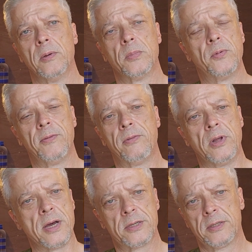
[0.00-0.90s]
We've
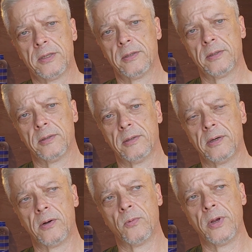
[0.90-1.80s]
lost
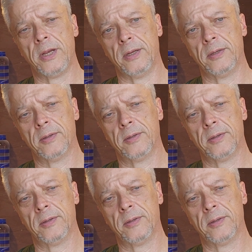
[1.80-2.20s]
our way,